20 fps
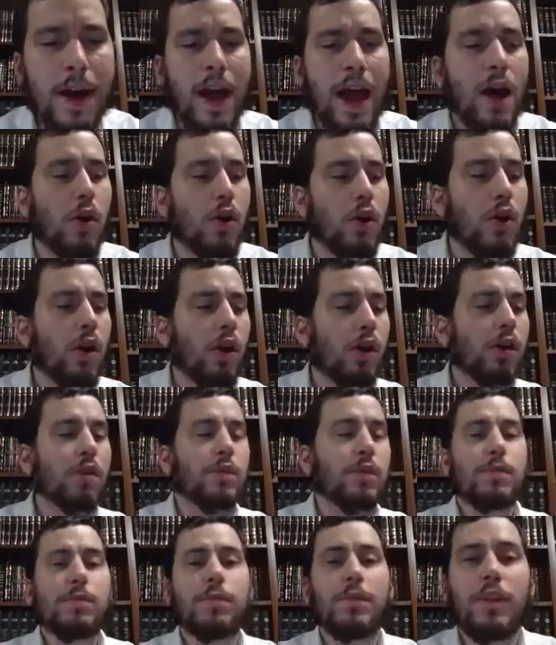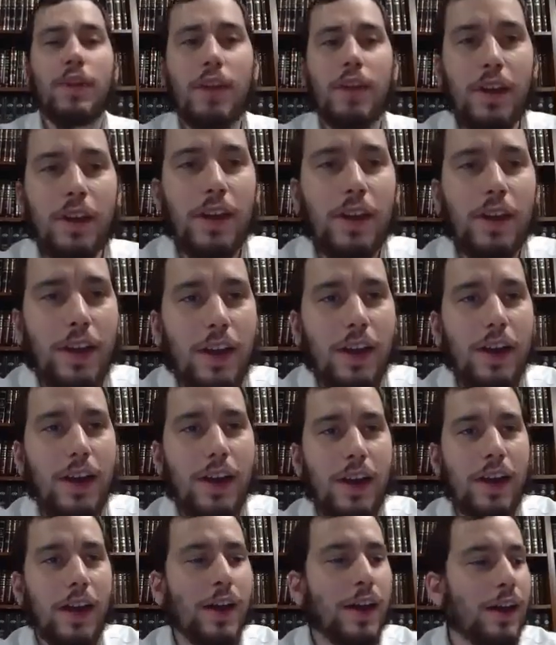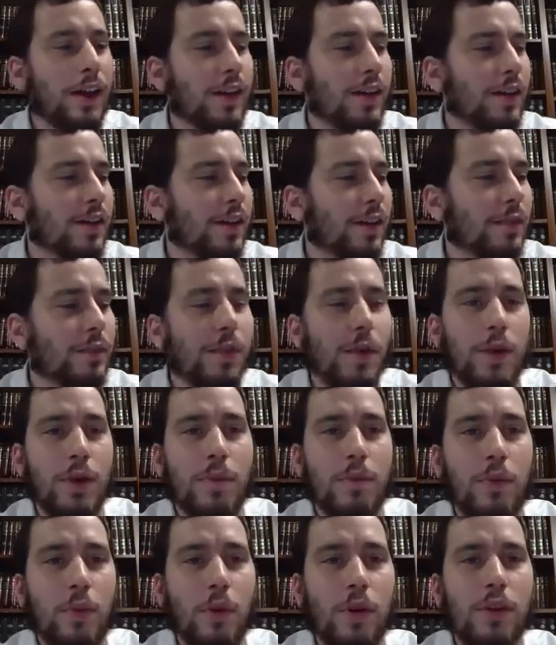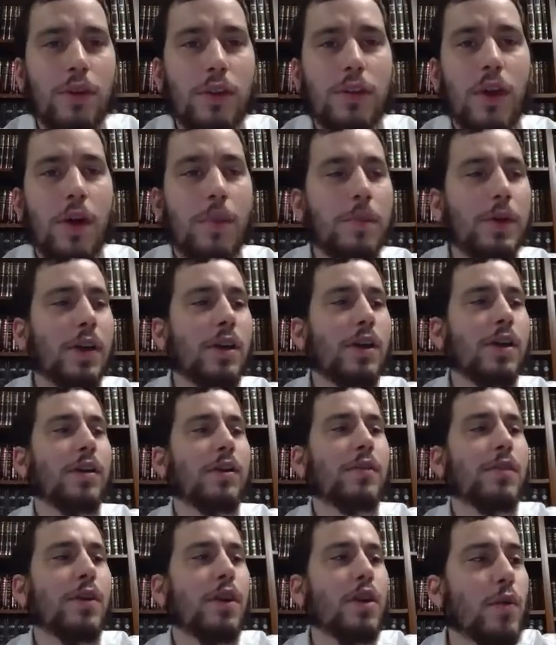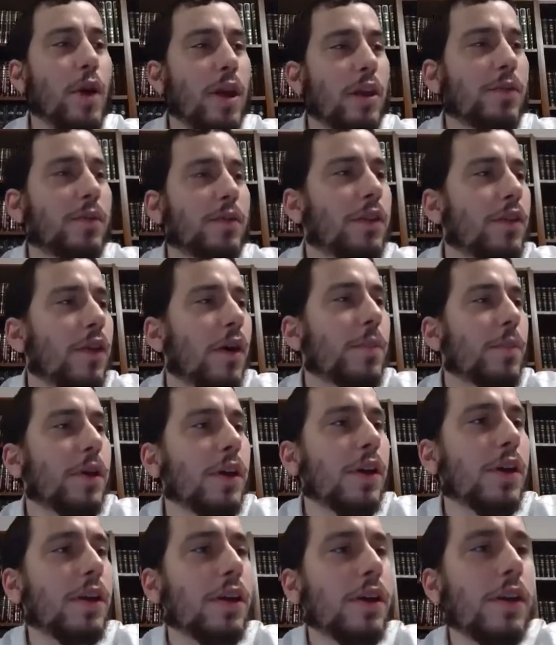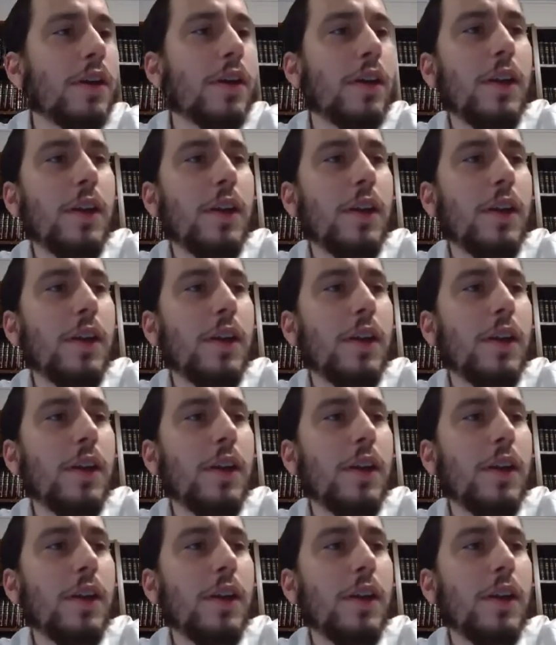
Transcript: alcohol. A very important topic, very relevant topic.